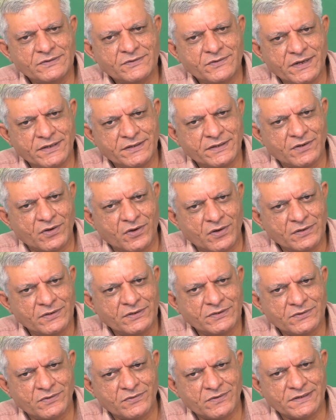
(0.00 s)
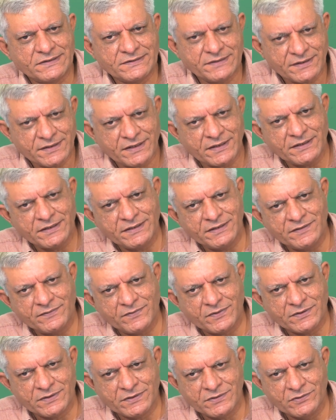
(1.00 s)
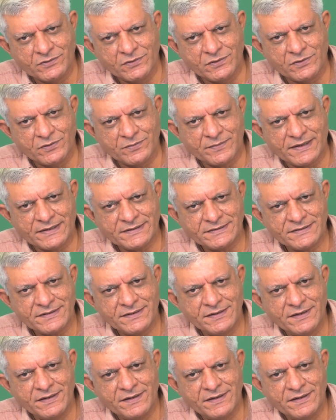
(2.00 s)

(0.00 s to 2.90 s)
together all those tokens that are needed for a rule to match,